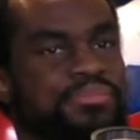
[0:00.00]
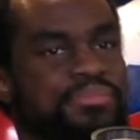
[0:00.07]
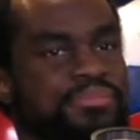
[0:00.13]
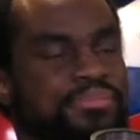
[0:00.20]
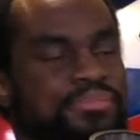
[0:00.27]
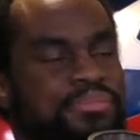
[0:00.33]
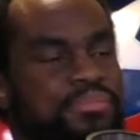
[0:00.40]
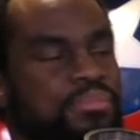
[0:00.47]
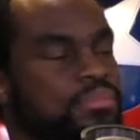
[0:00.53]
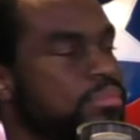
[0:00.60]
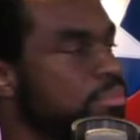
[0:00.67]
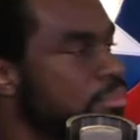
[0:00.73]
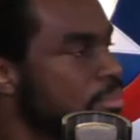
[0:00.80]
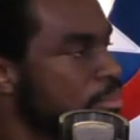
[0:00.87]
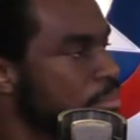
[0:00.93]

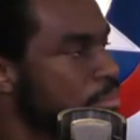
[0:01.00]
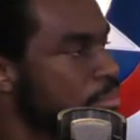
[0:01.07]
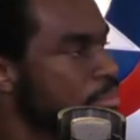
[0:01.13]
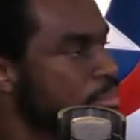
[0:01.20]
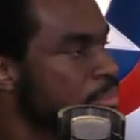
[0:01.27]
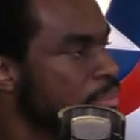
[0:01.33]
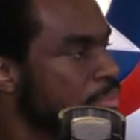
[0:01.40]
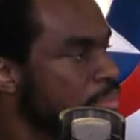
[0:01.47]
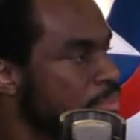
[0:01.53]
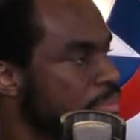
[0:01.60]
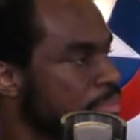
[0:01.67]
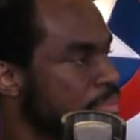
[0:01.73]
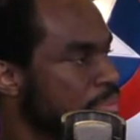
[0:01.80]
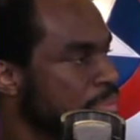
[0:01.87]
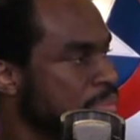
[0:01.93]

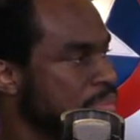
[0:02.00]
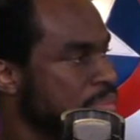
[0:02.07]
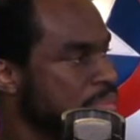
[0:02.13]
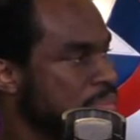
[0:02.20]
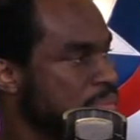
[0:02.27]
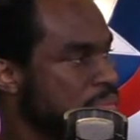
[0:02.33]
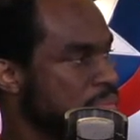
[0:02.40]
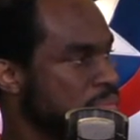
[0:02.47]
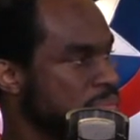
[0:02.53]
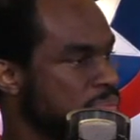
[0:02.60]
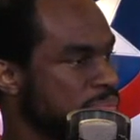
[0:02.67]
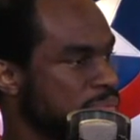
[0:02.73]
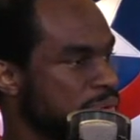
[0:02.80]
The person shown says nothing.